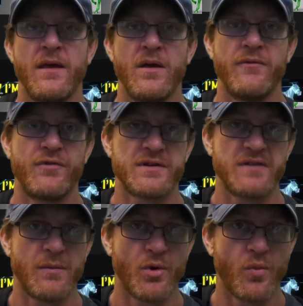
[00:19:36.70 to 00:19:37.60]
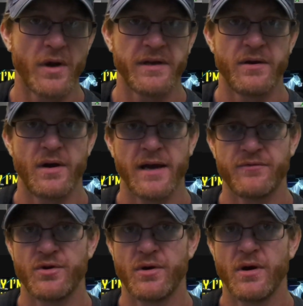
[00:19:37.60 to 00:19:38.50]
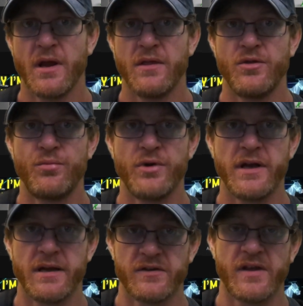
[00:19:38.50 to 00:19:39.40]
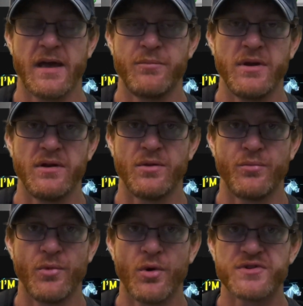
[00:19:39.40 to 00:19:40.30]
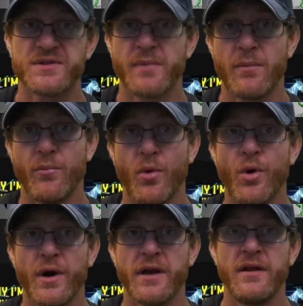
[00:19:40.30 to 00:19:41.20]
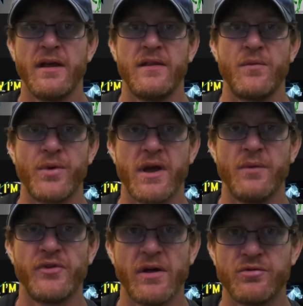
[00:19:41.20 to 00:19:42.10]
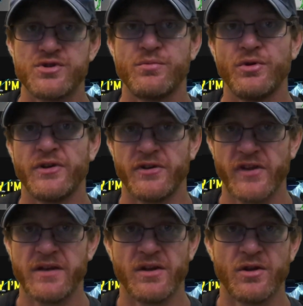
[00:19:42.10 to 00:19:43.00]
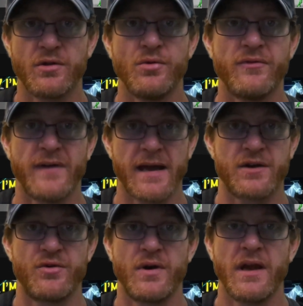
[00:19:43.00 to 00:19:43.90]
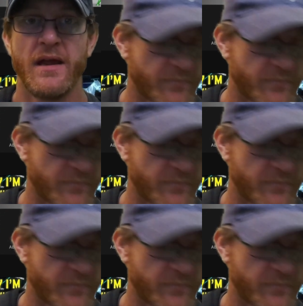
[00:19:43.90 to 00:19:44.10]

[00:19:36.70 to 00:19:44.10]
For example, 1 year after the breeding has happened and the horse has been born, it becomes eligible to send to the glue factory.